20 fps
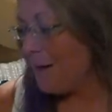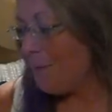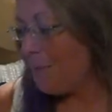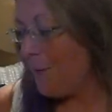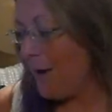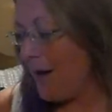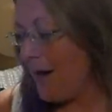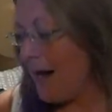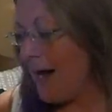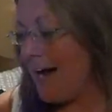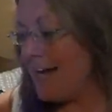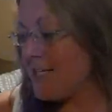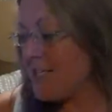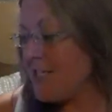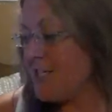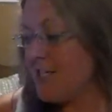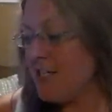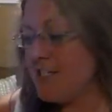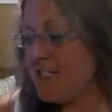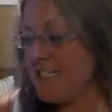But I
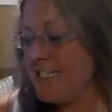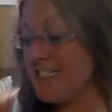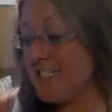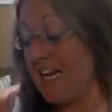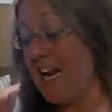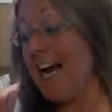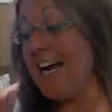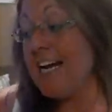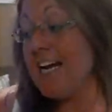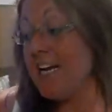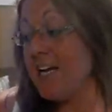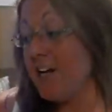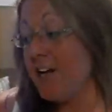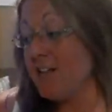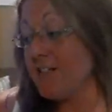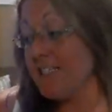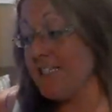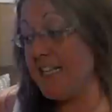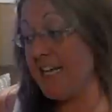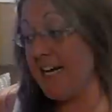just use these, and I can
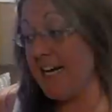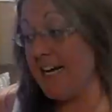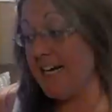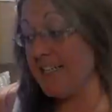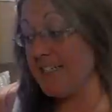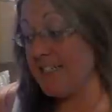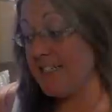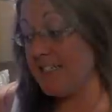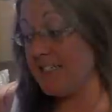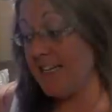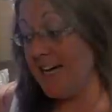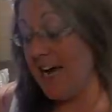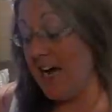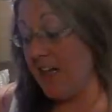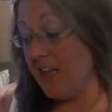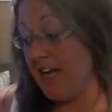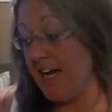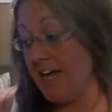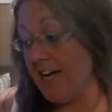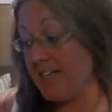use these
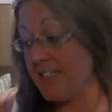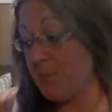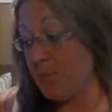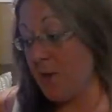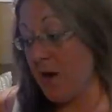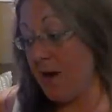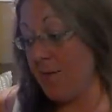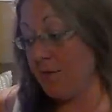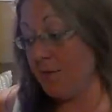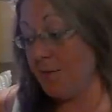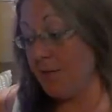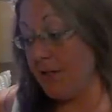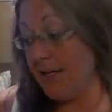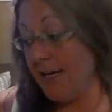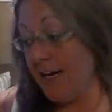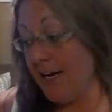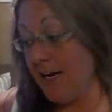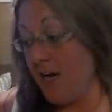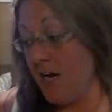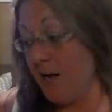towelettes
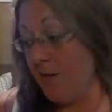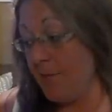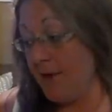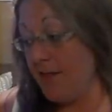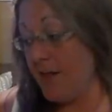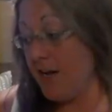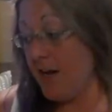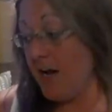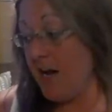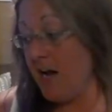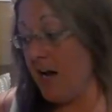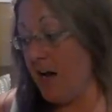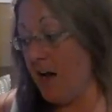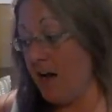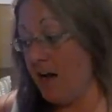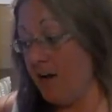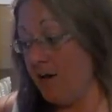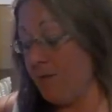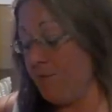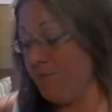probably, and then,
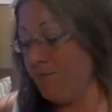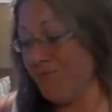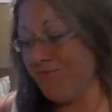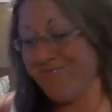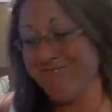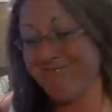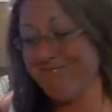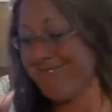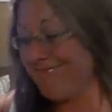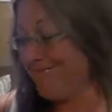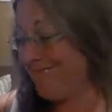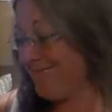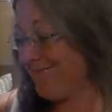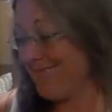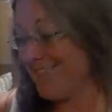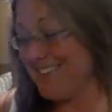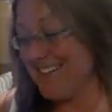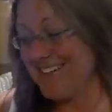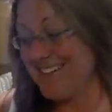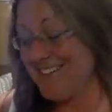I
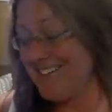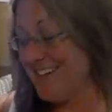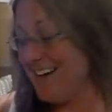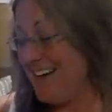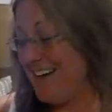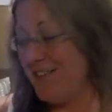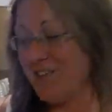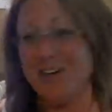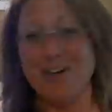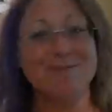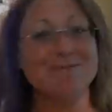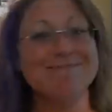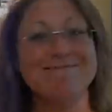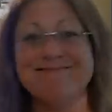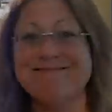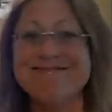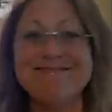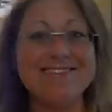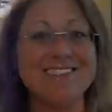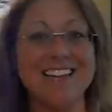don't know,
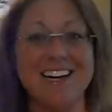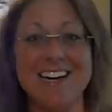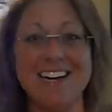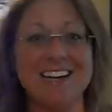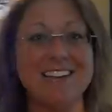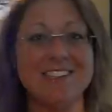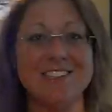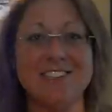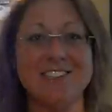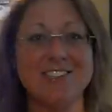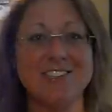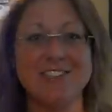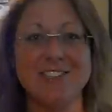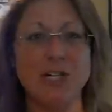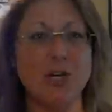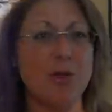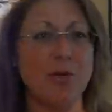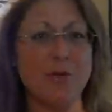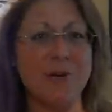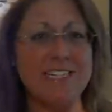like
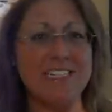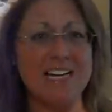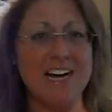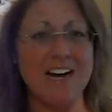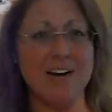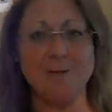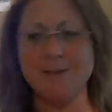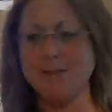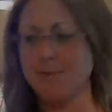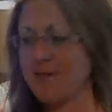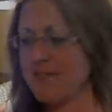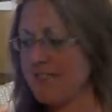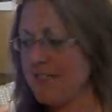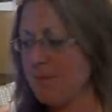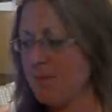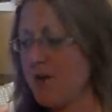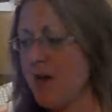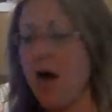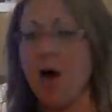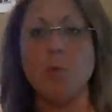2-3 times, because
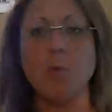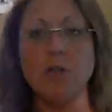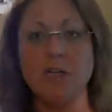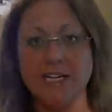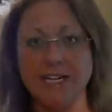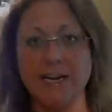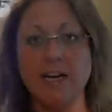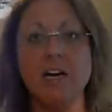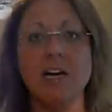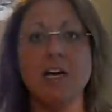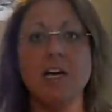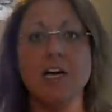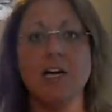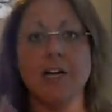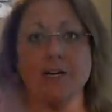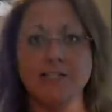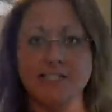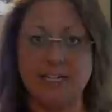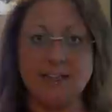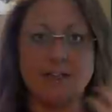I'm not really
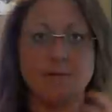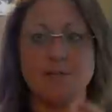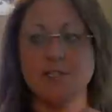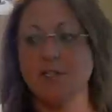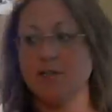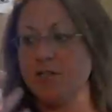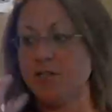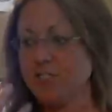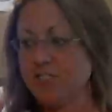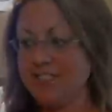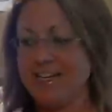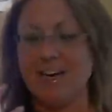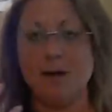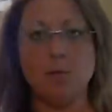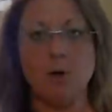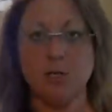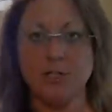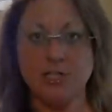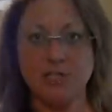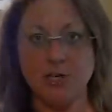using them to just get
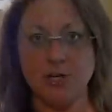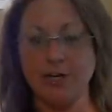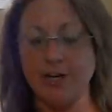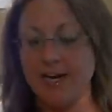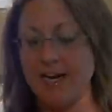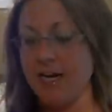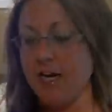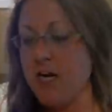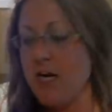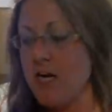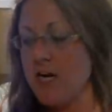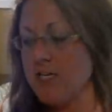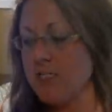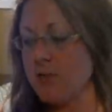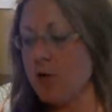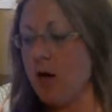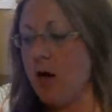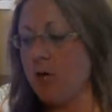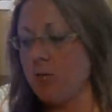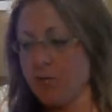them all dirty.
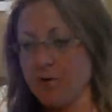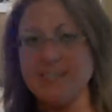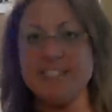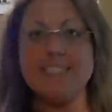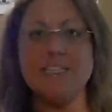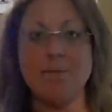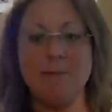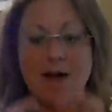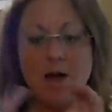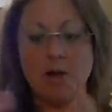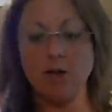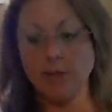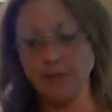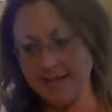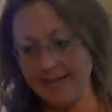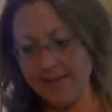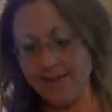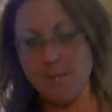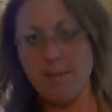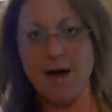So I'll rinse them out and
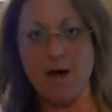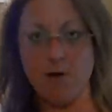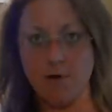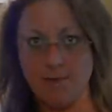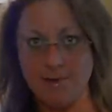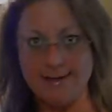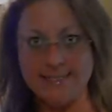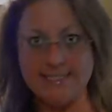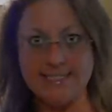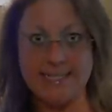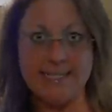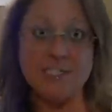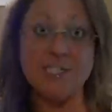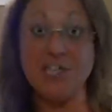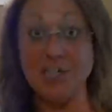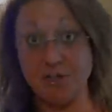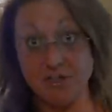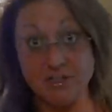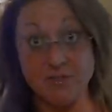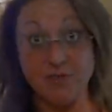lay them out on my sink
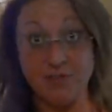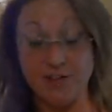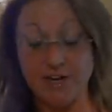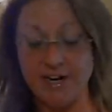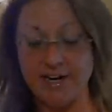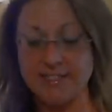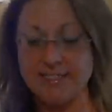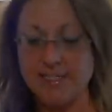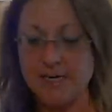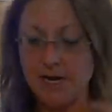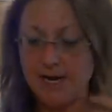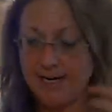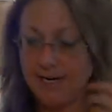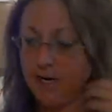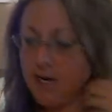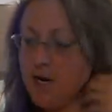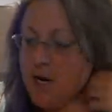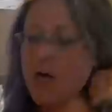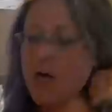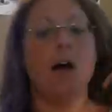to use for the next night.
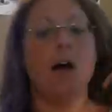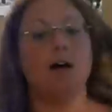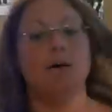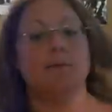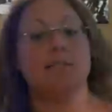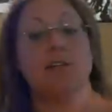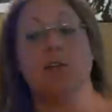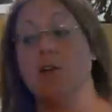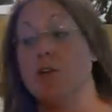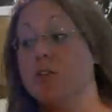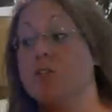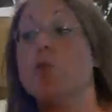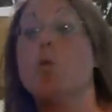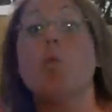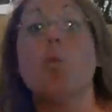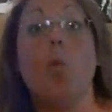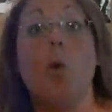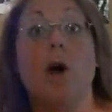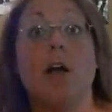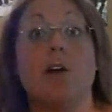So those are
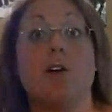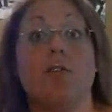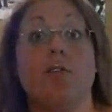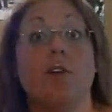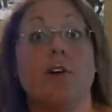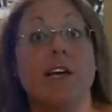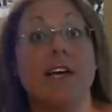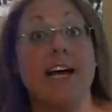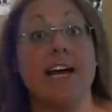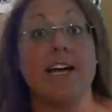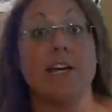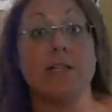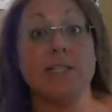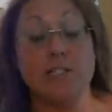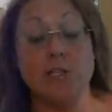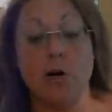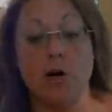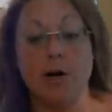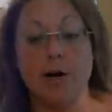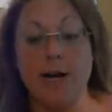wonderful to get you
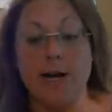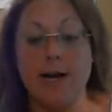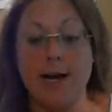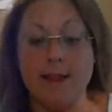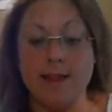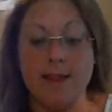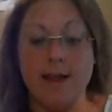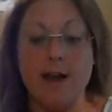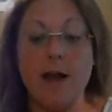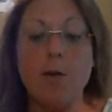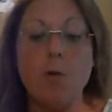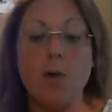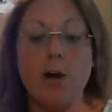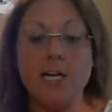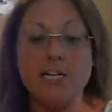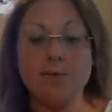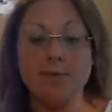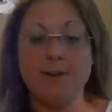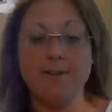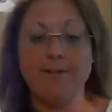started. And then I
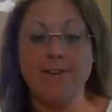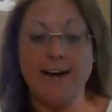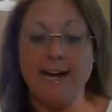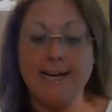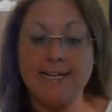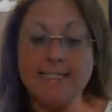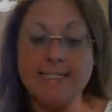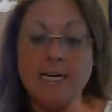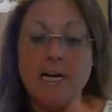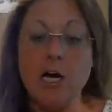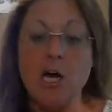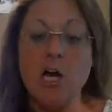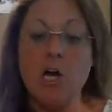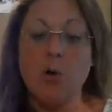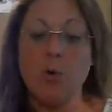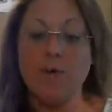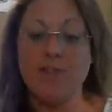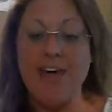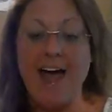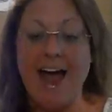wash my face
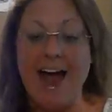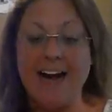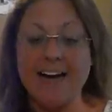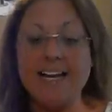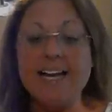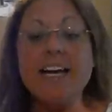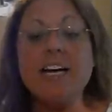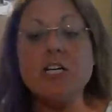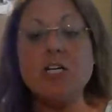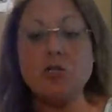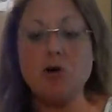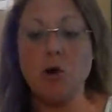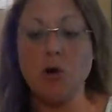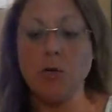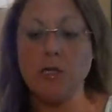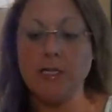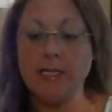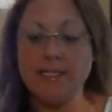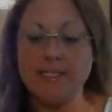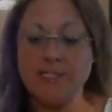with the Acne Control
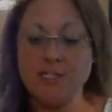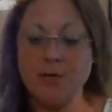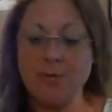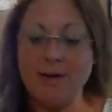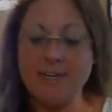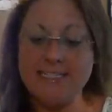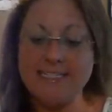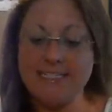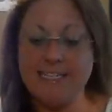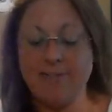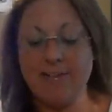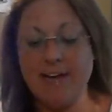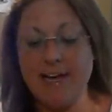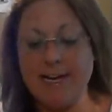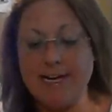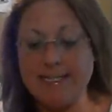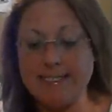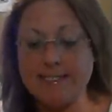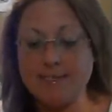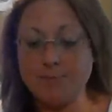Cleanser by
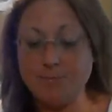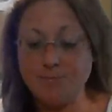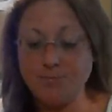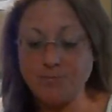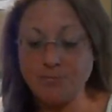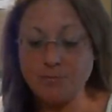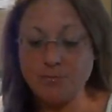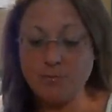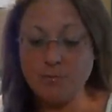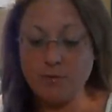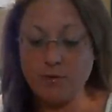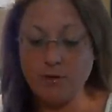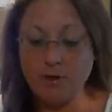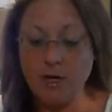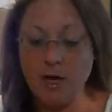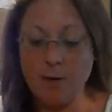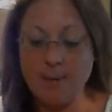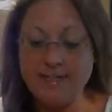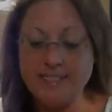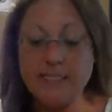CVS.
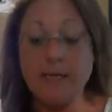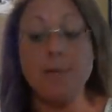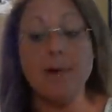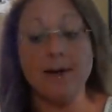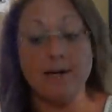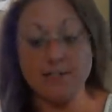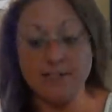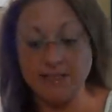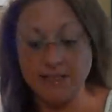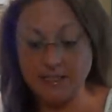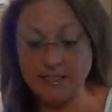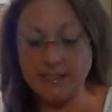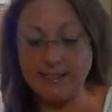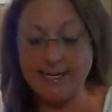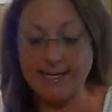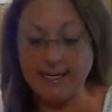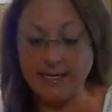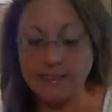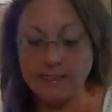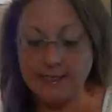It's compared to the
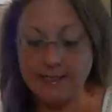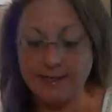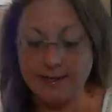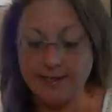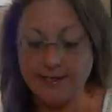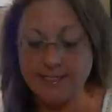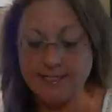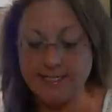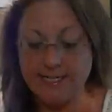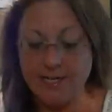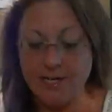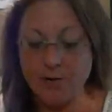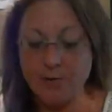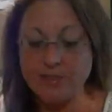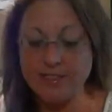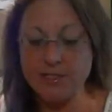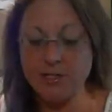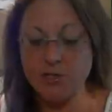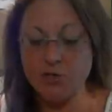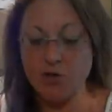Clean and Clear
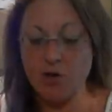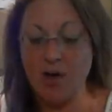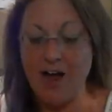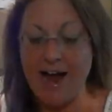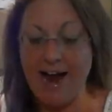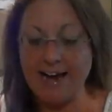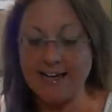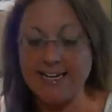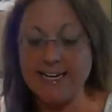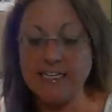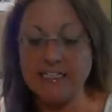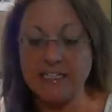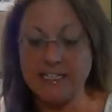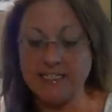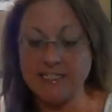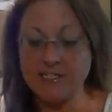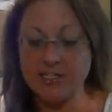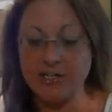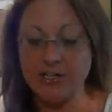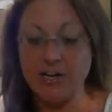Continuous Control Acne
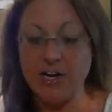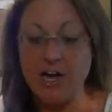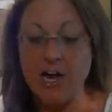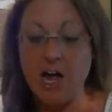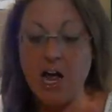Cleanser.